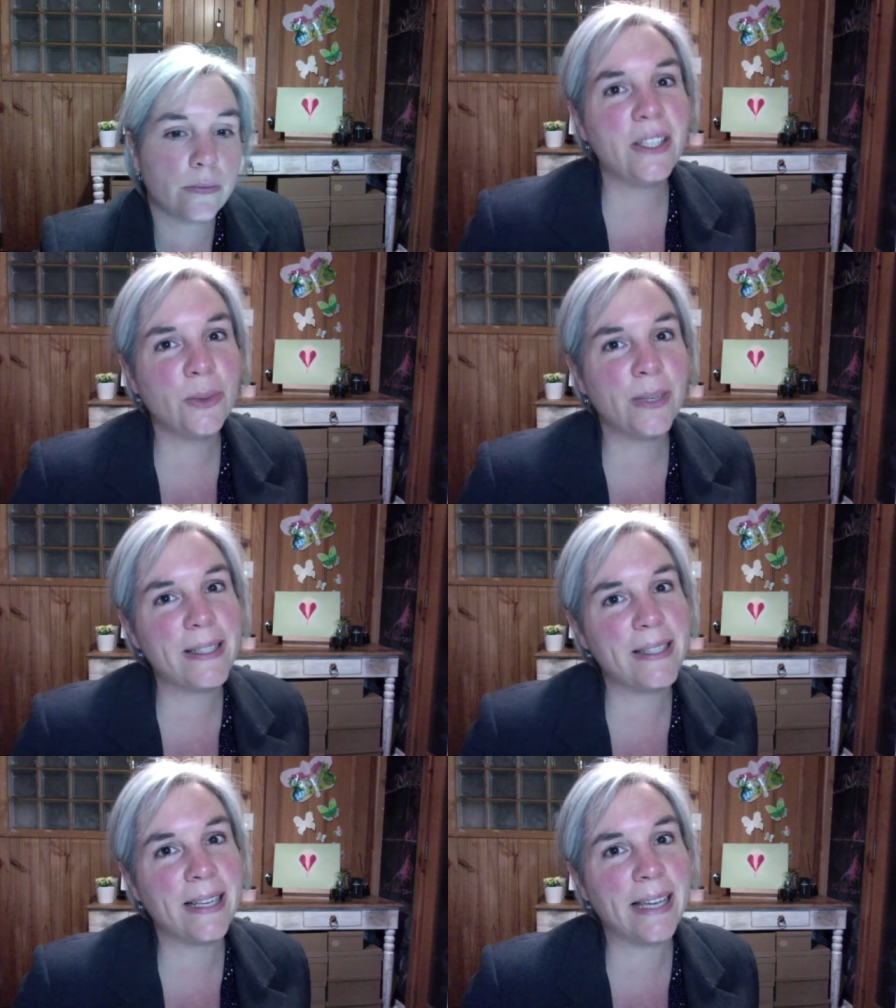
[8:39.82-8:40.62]

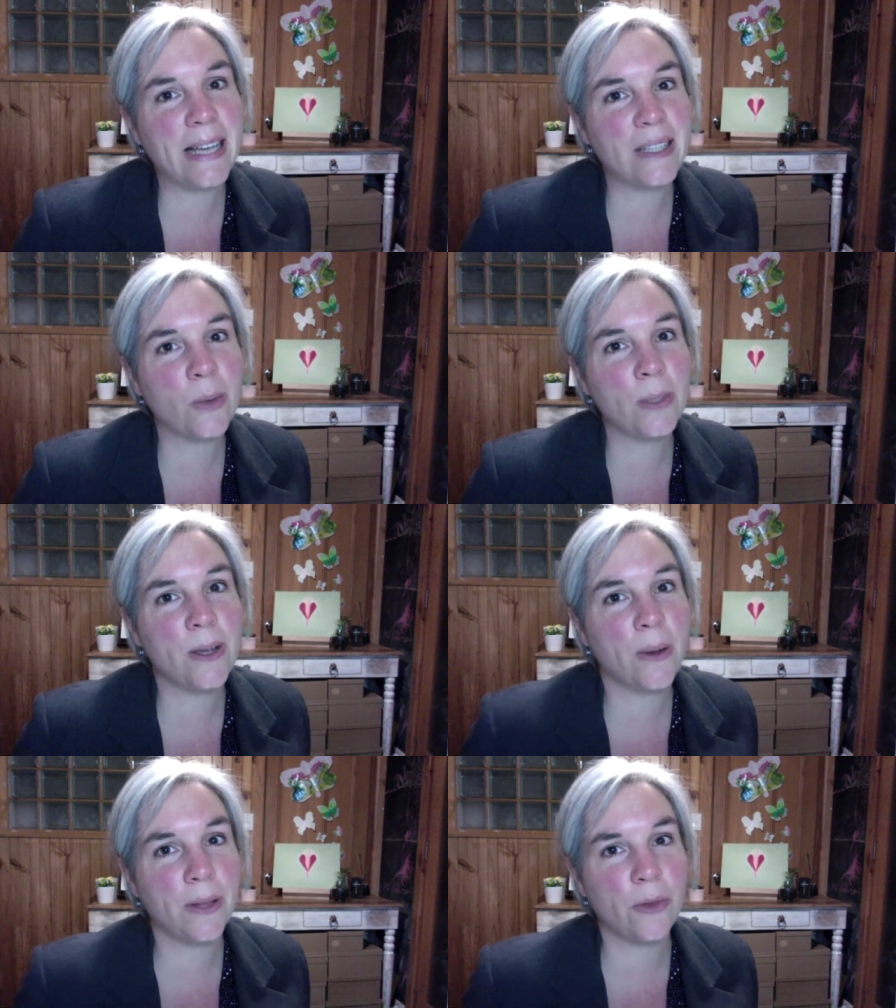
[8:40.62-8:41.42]
Interestingly, as I was
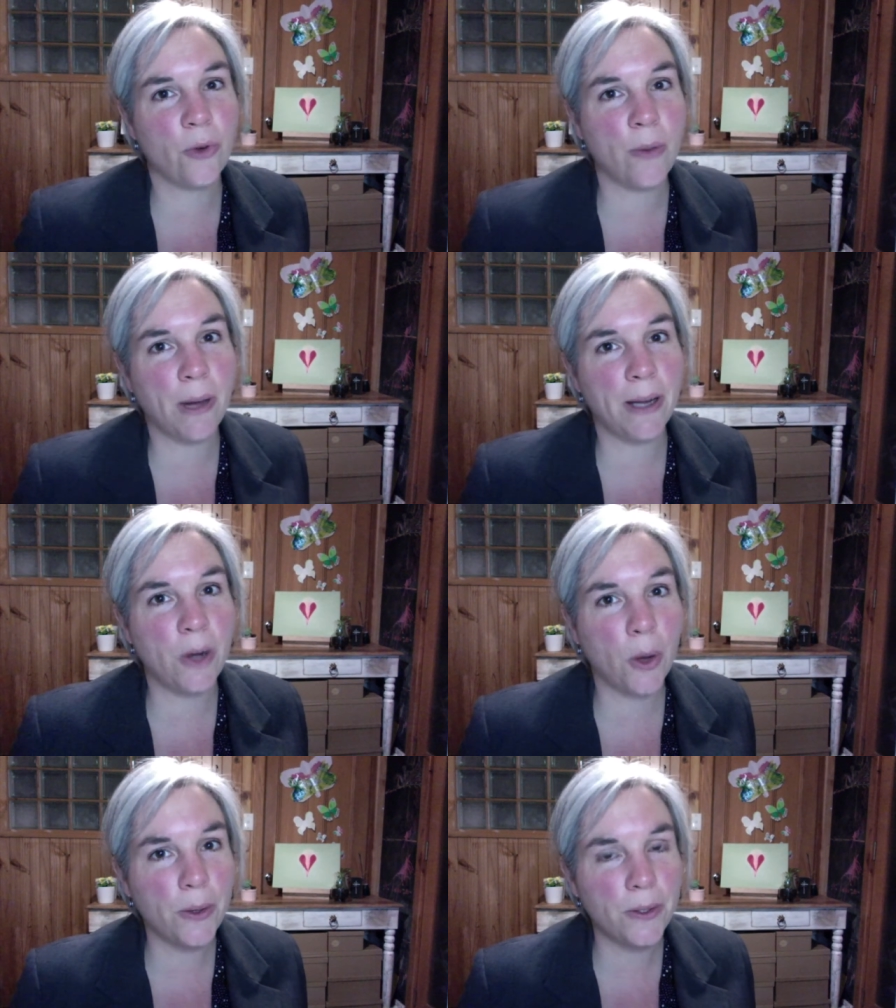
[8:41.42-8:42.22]
going through my
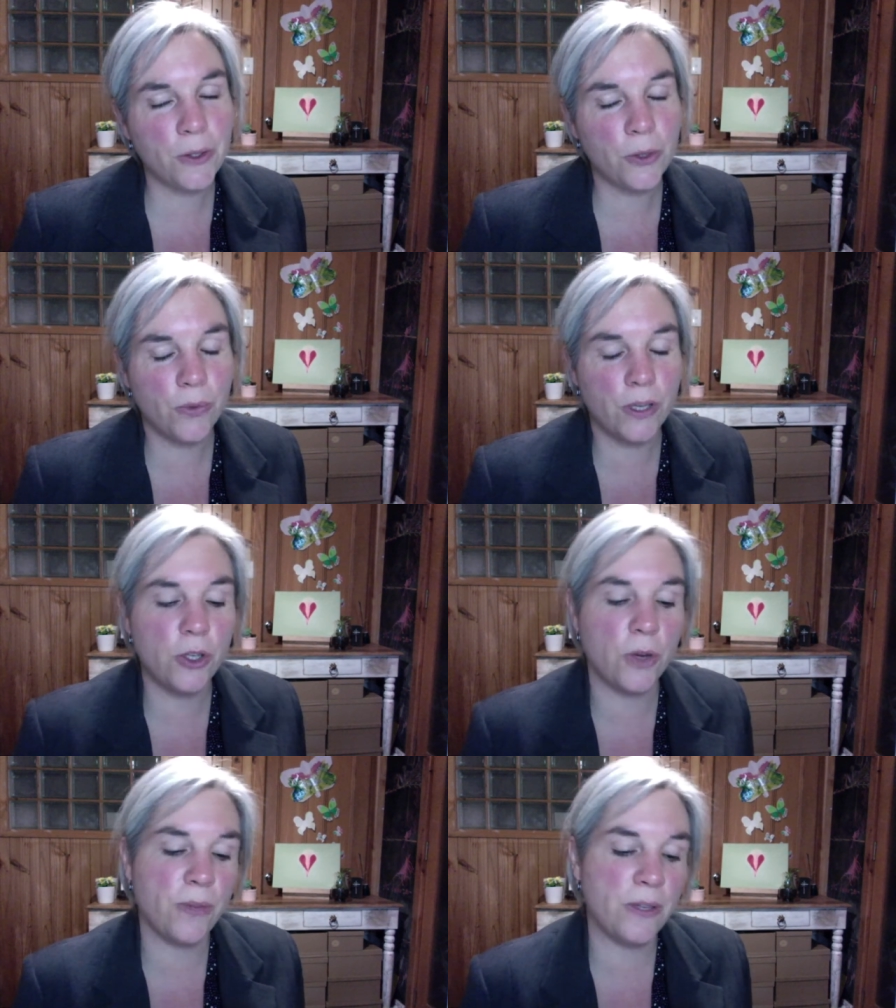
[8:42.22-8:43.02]
notes to
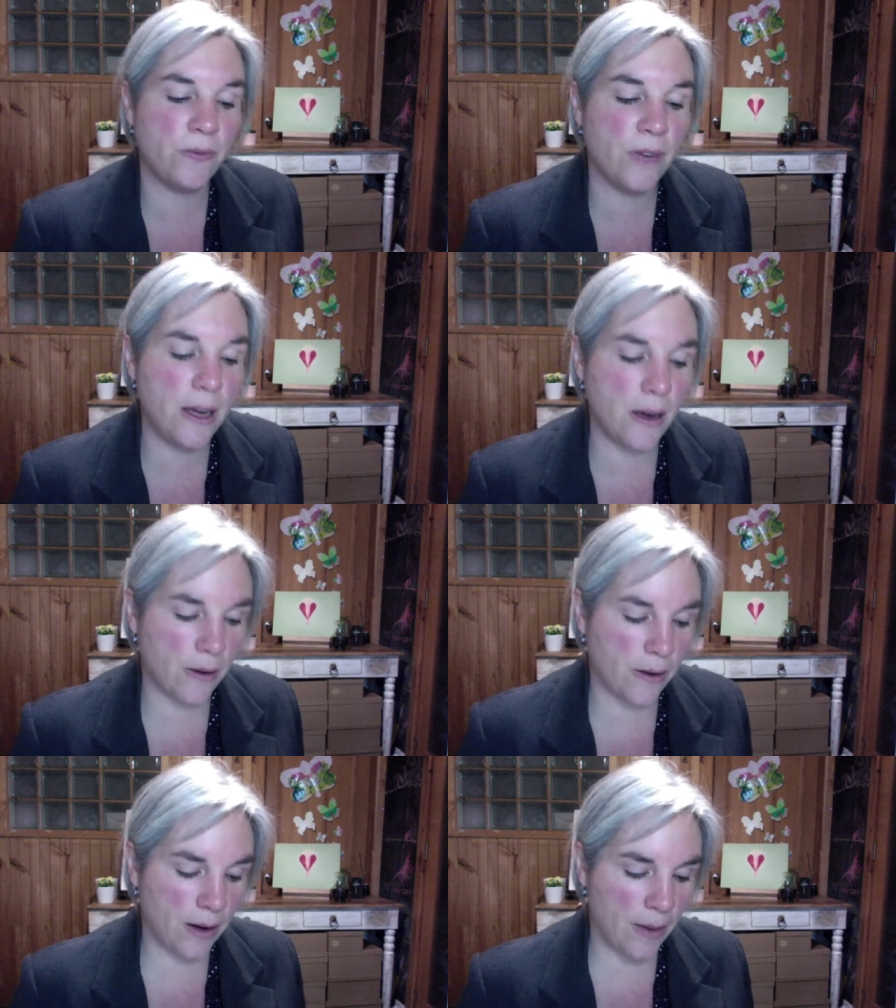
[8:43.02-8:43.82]
finish off this
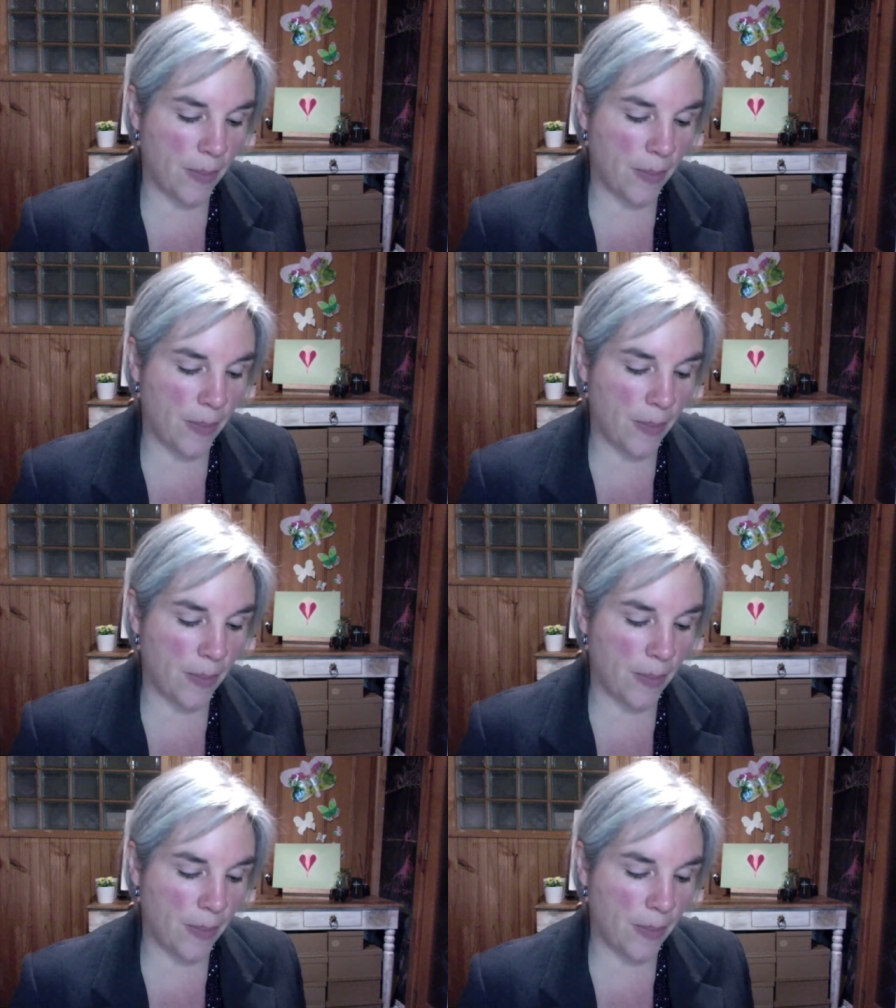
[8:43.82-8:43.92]
video,